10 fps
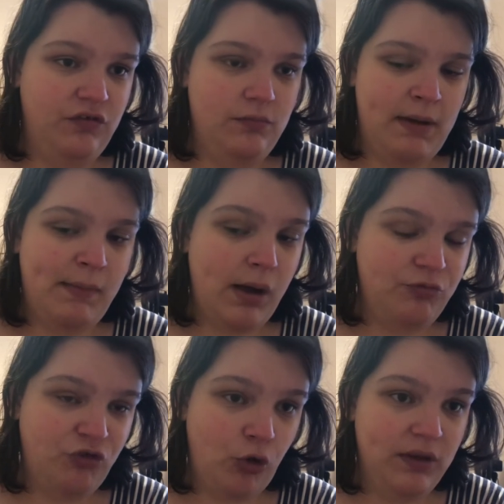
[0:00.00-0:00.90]
mom
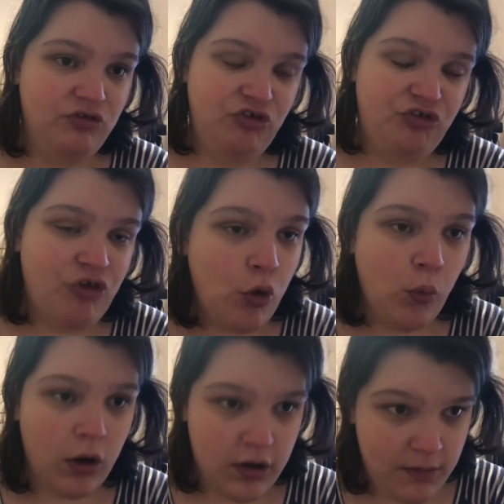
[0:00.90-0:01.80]
told me, just don't
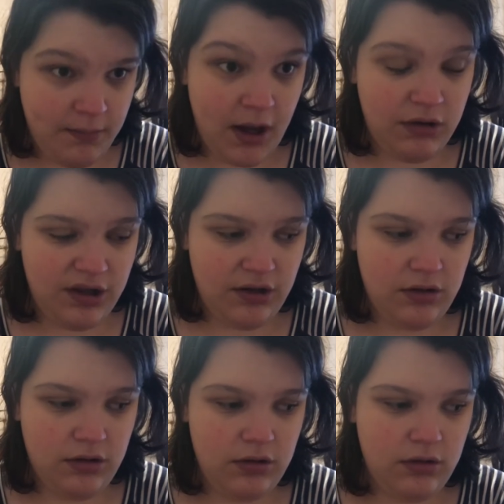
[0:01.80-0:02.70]
worry about it,
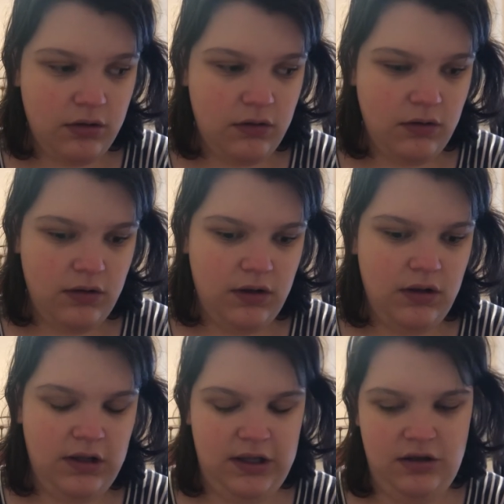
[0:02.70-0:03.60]

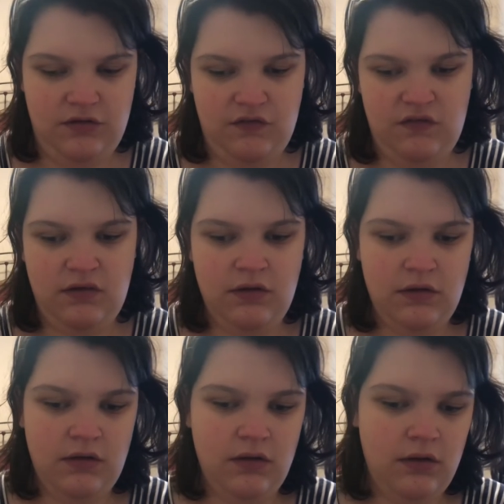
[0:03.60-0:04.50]
and
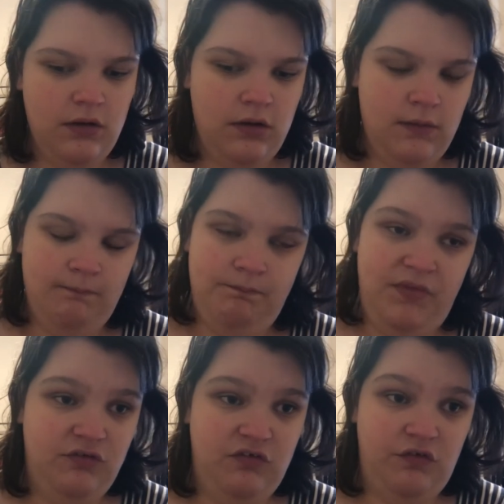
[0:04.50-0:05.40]

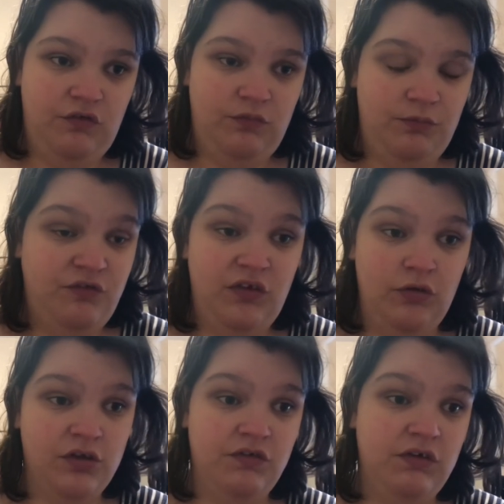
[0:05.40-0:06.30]
that just still
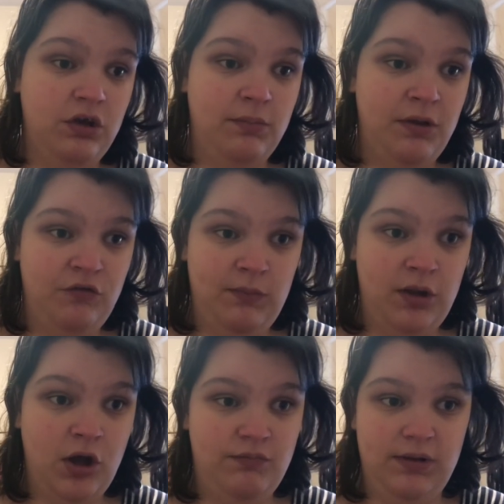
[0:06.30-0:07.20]
continued to piss me
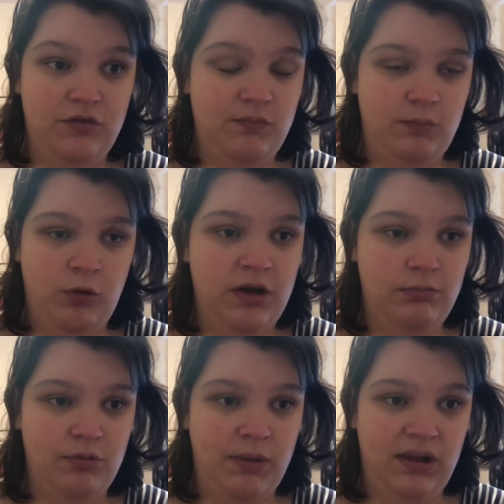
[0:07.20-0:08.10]
off, because
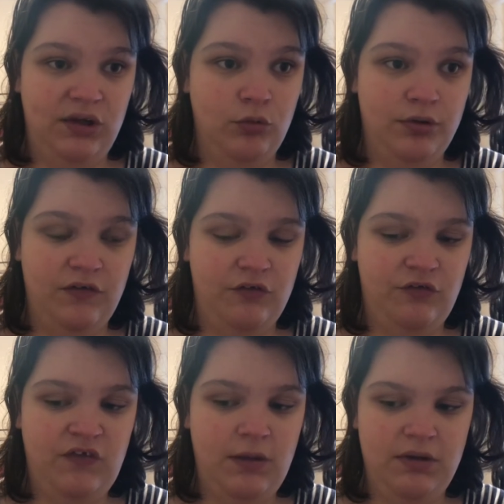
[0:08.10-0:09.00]
whatever my little brother
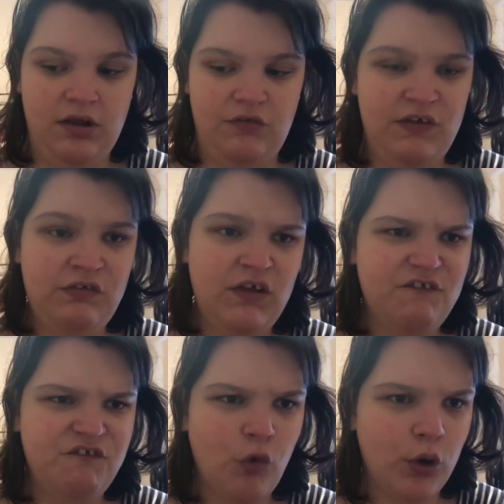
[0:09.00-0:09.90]
said, because he's
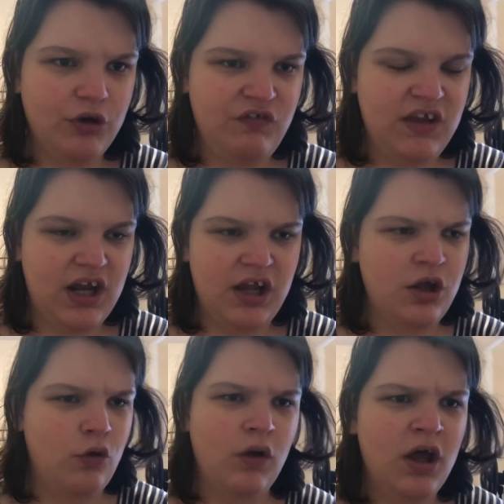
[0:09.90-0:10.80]
like 14, I
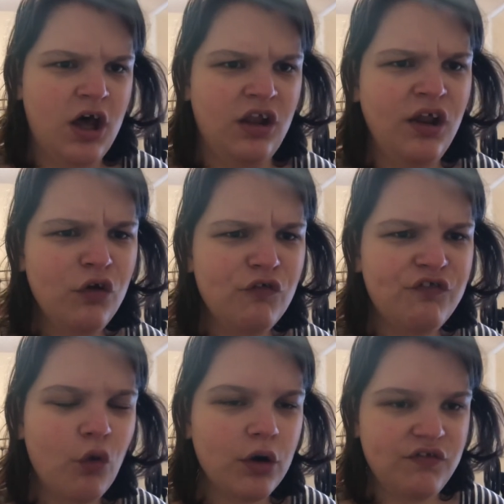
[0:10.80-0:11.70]
know, a little
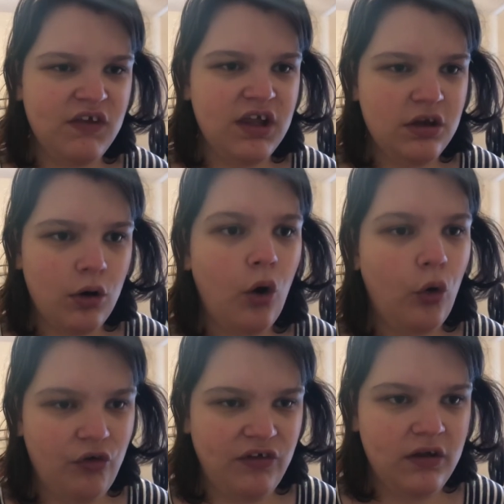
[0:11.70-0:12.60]
14-year-old,